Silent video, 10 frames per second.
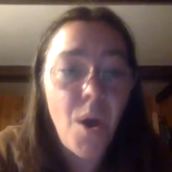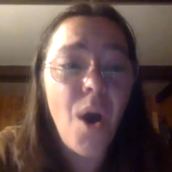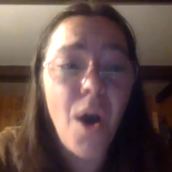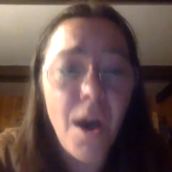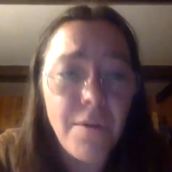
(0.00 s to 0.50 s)

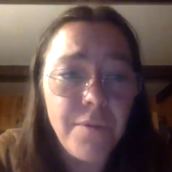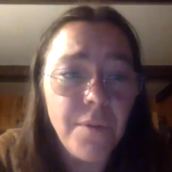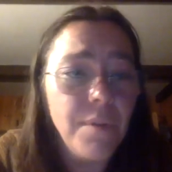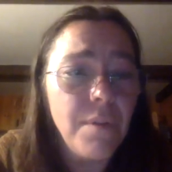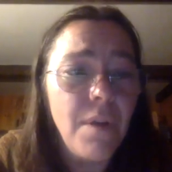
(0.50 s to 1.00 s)

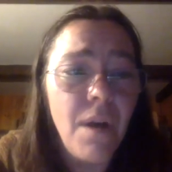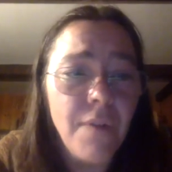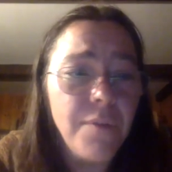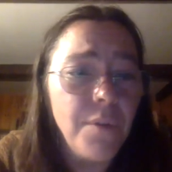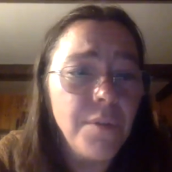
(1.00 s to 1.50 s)
awful
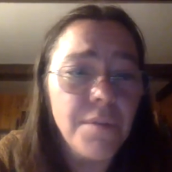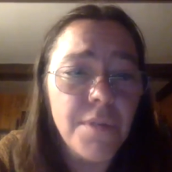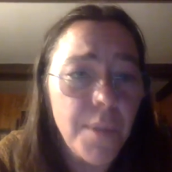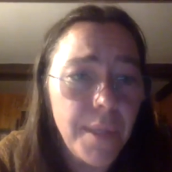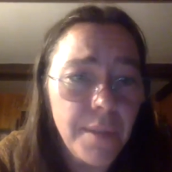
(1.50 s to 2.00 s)

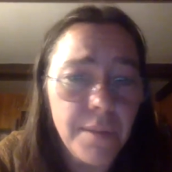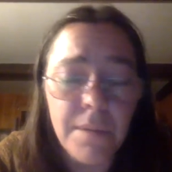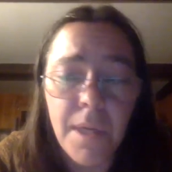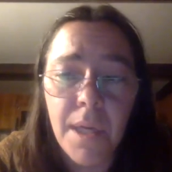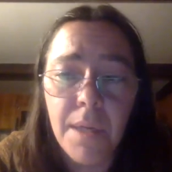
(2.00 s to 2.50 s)
soil.
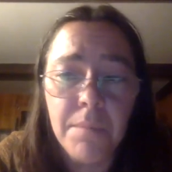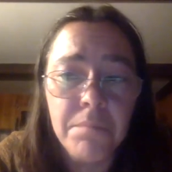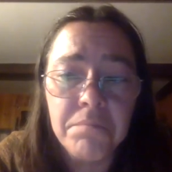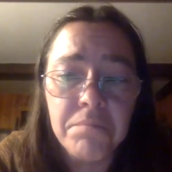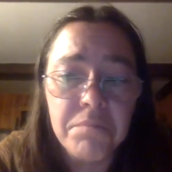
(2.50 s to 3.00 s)

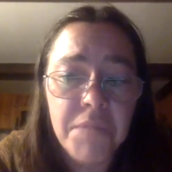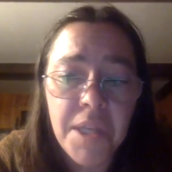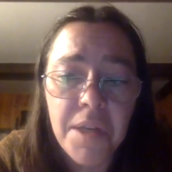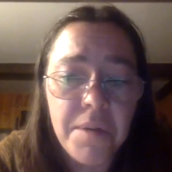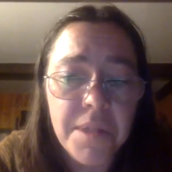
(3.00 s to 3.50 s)

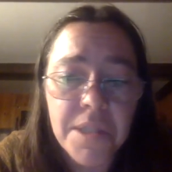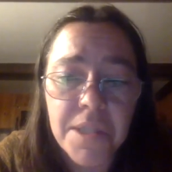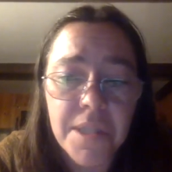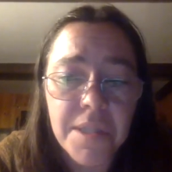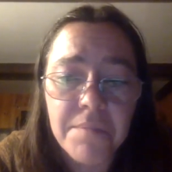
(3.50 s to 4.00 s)
You know, it's
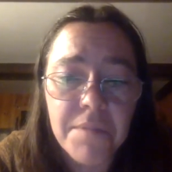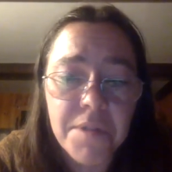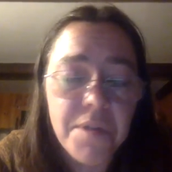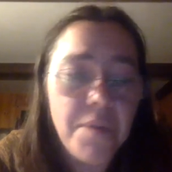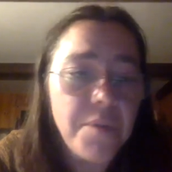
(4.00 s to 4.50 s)
just,
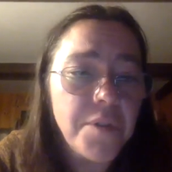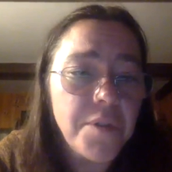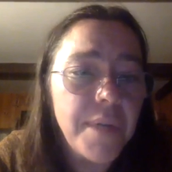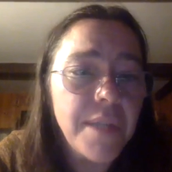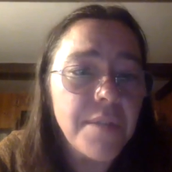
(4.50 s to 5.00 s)
there's no
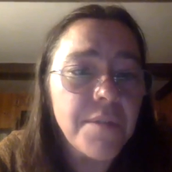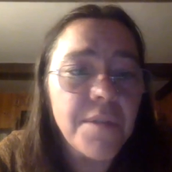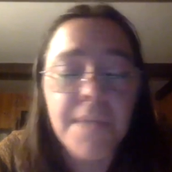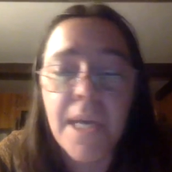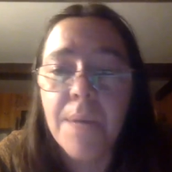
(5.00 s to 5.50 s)
nutrients, there's
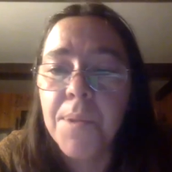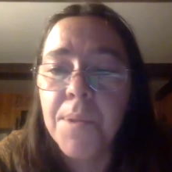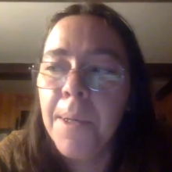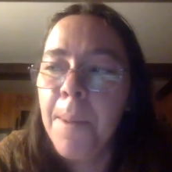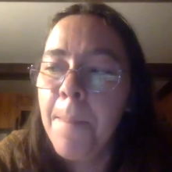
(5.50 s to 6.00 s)
no
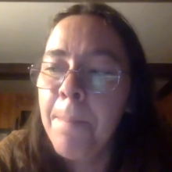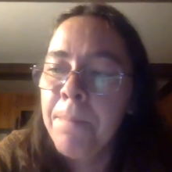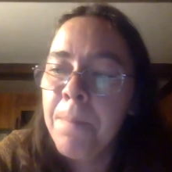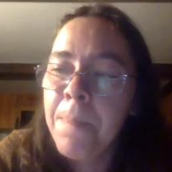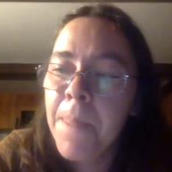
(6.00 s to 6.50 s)
topsoil.
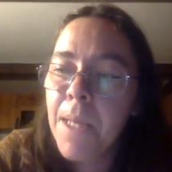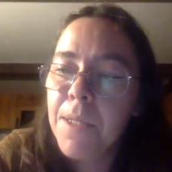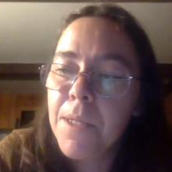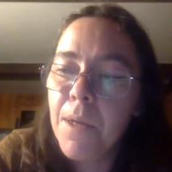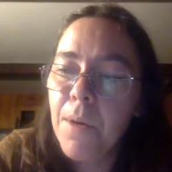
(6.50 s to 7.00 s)

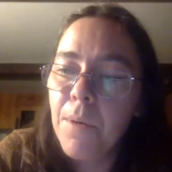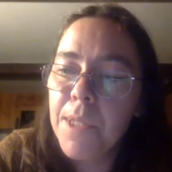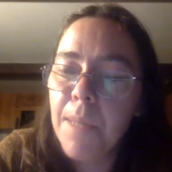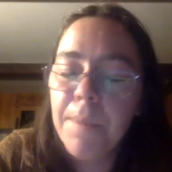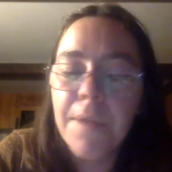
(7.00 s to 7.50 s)
So
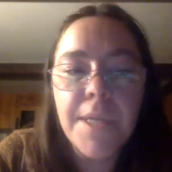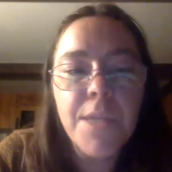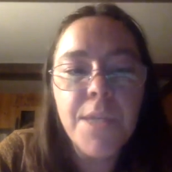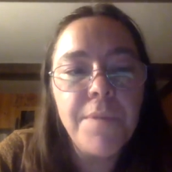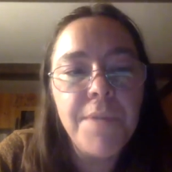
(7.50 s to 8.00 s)
some of the
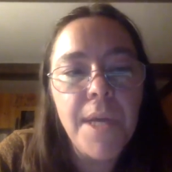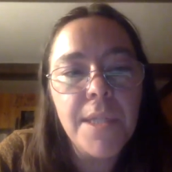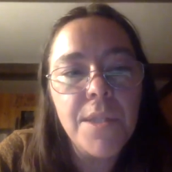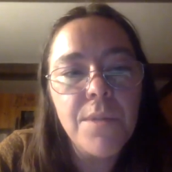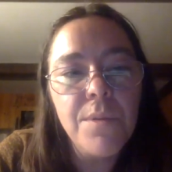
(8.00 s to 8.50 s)
things we've done
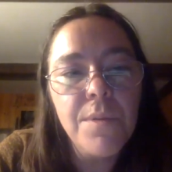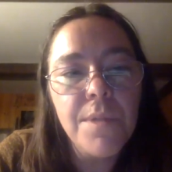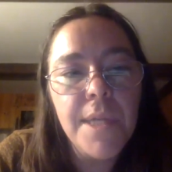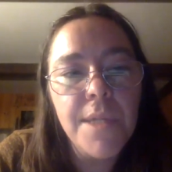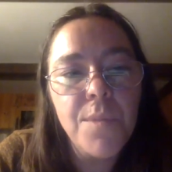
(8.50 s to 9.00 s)
at
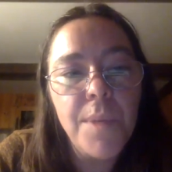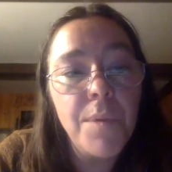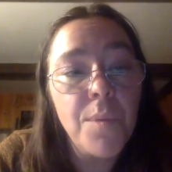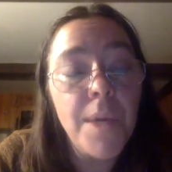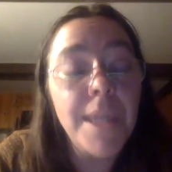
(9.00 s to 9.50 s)
schools is we
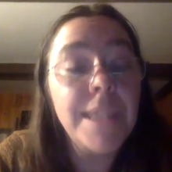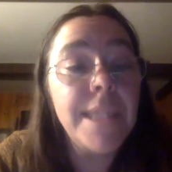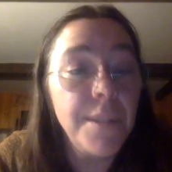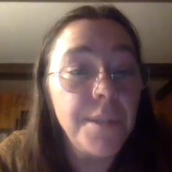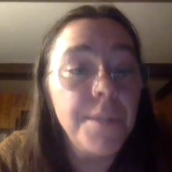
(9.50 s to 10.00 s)
would run a
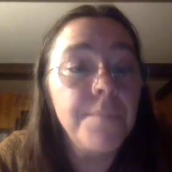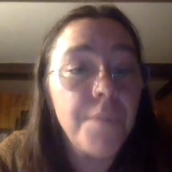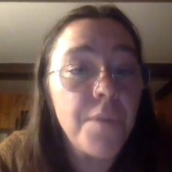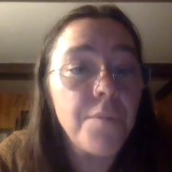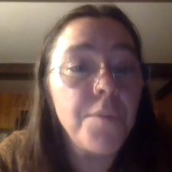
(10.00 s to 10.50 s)
tiller
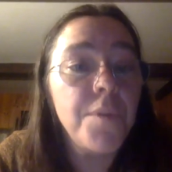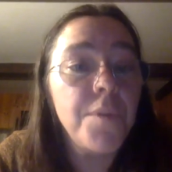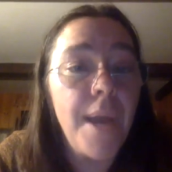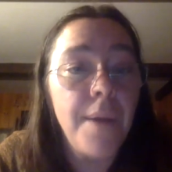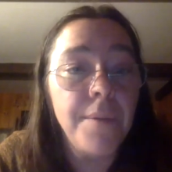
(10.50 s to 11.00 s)
through the
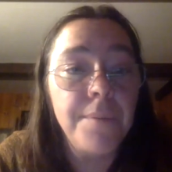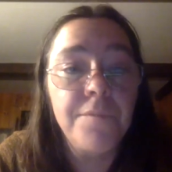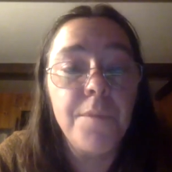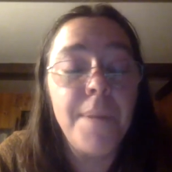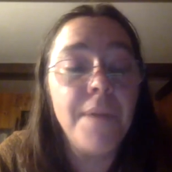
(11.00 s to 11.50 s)
ground
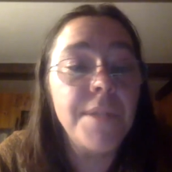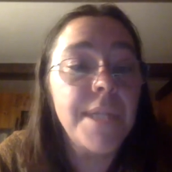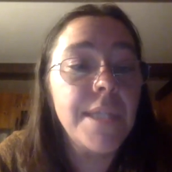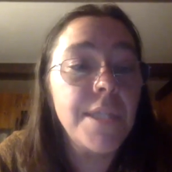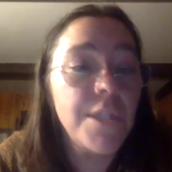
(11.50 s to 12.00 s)
for about
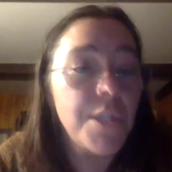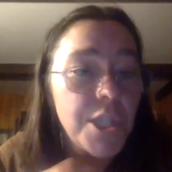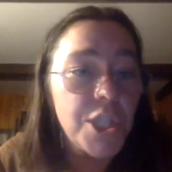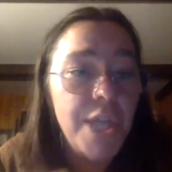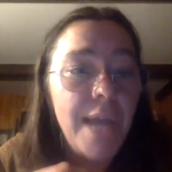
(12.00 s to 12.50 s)
6 inches,
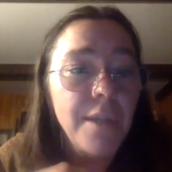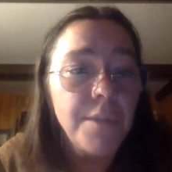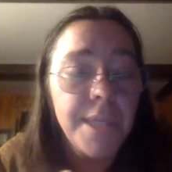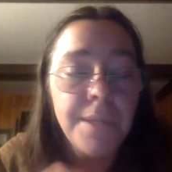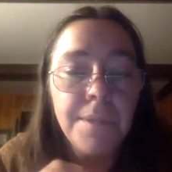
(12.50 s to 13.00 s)
just shallow
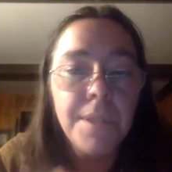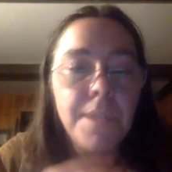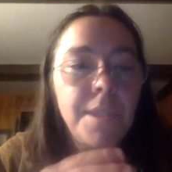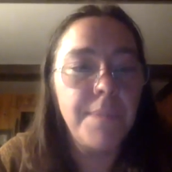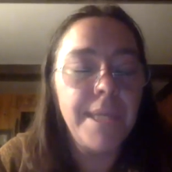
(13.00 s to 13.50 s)
till
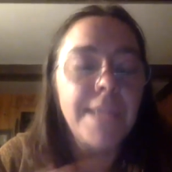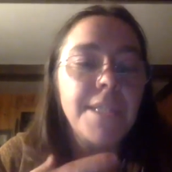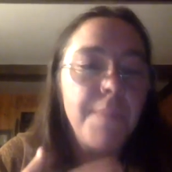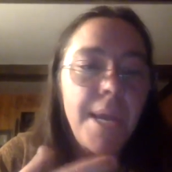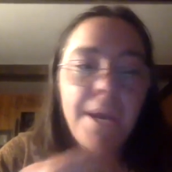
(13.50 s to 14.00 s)
to get
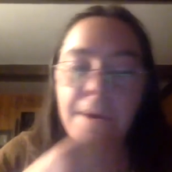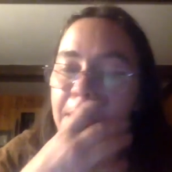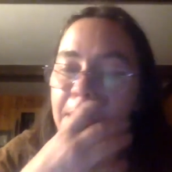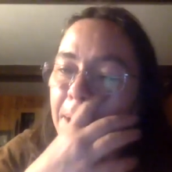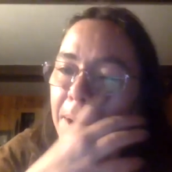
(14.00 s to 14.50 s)
some air in
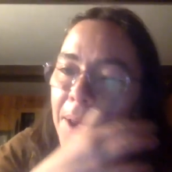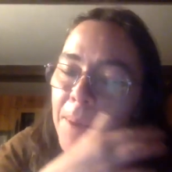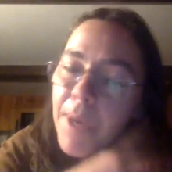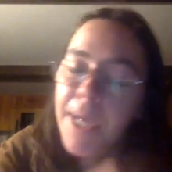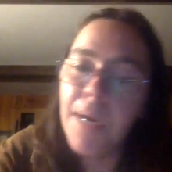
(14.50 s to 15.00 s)
there,
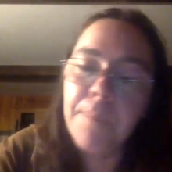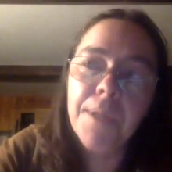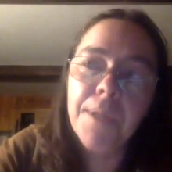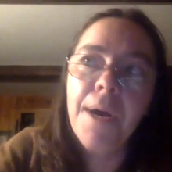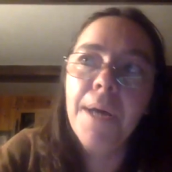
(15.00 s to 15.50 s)
break up
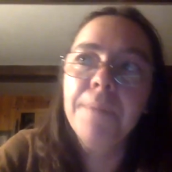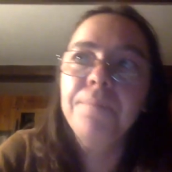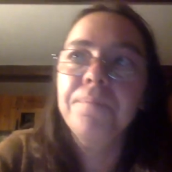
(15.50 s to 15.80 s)
the lawn.